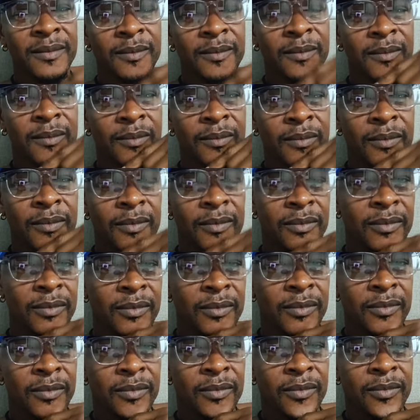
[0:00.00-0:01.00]

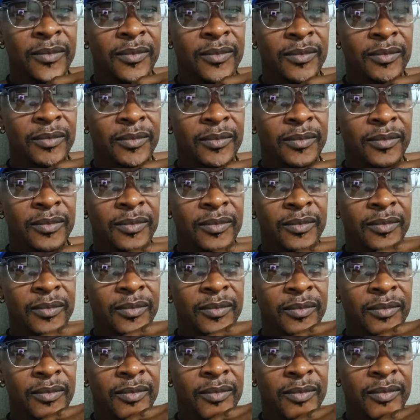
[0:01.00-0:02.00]

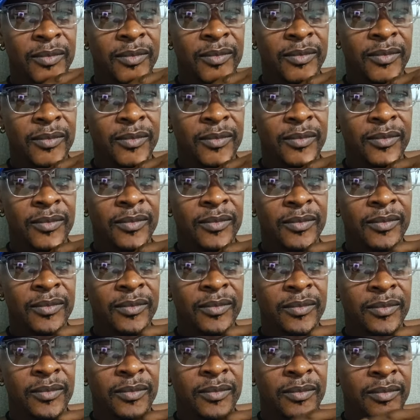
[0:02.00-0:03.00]

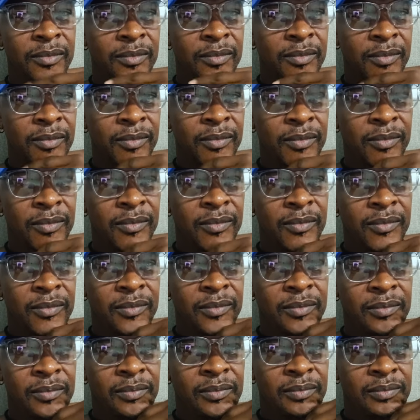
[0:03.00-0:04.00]
[no speech]